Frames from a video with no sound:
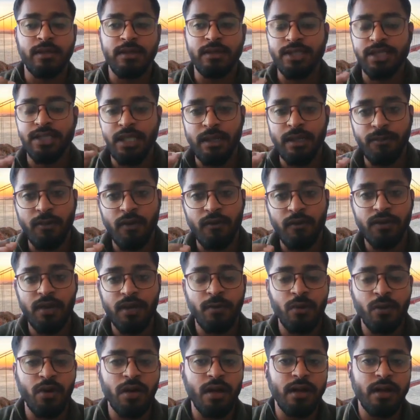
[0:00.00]
shape of the
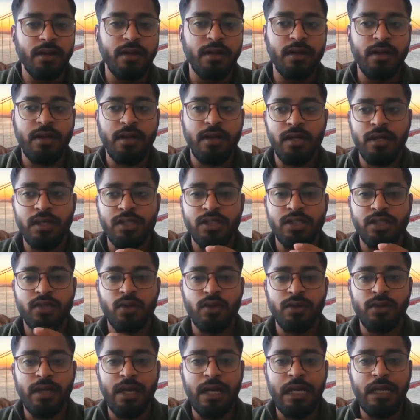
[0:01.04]
product
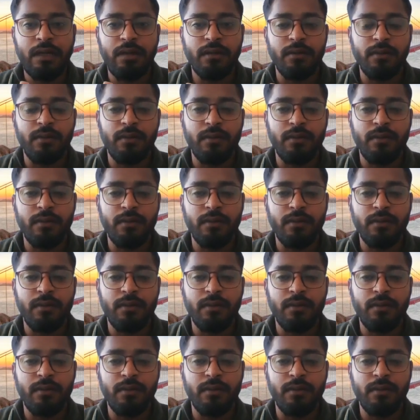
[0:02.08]
so that